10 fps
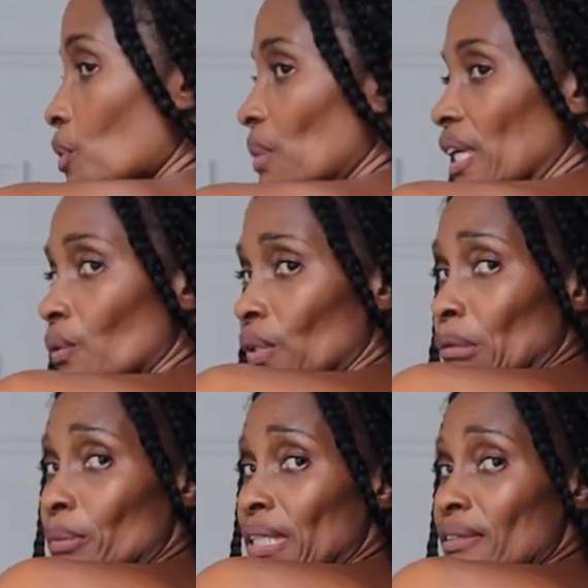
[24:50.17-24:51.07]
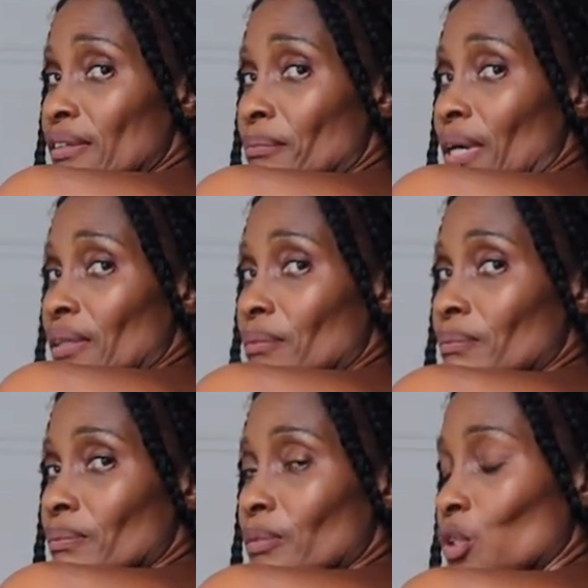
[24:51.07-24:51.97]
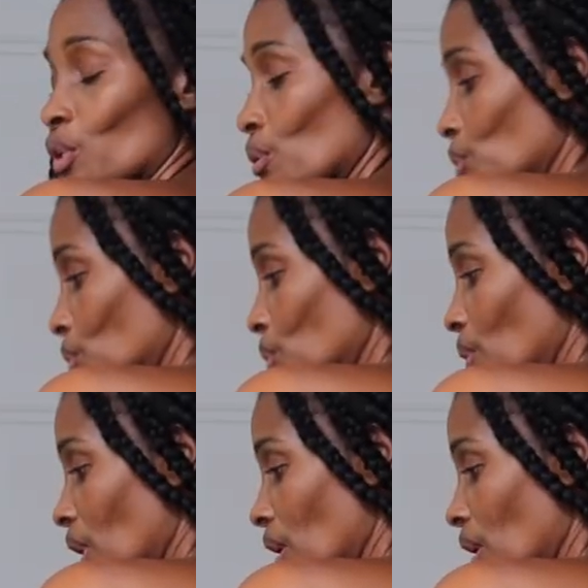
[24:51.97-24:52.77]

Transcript: but I only buttoned the bottom two